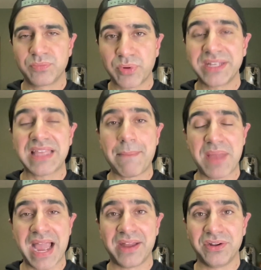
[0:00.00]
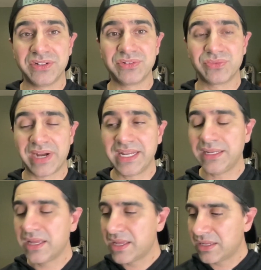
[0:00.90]
break that pattern, right?
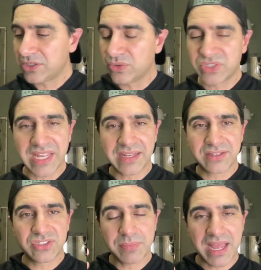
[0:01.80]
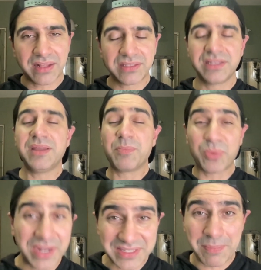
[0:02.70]
You take a smell,
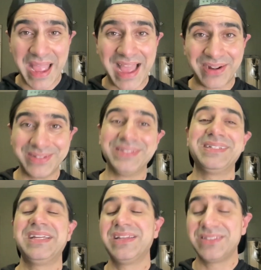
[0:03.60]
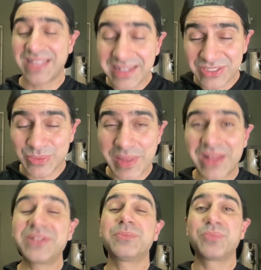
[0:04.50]
break the pattern. Take a
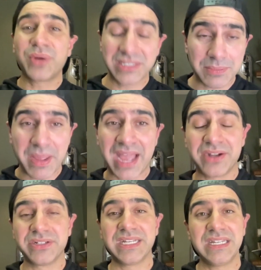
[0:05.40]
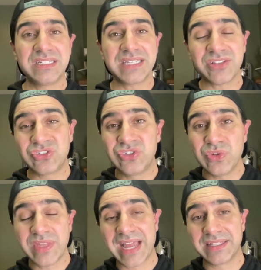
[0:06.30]
smell, break the pattern. And he says
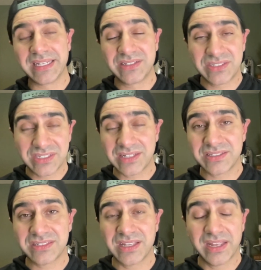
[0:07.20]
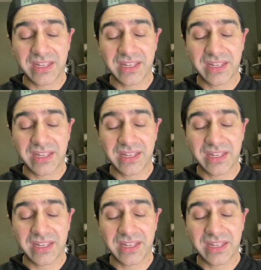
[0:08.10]
do that like six